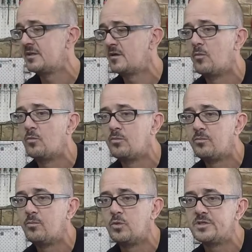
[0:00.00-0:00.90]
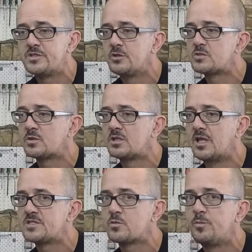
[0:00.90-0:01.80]
I'm with dudes with
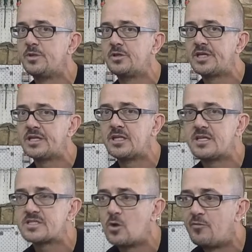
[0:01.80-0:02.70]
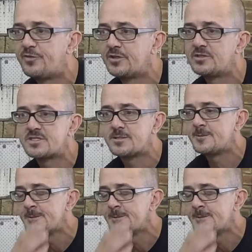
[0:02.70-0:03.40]
lesser ability and less confidence, and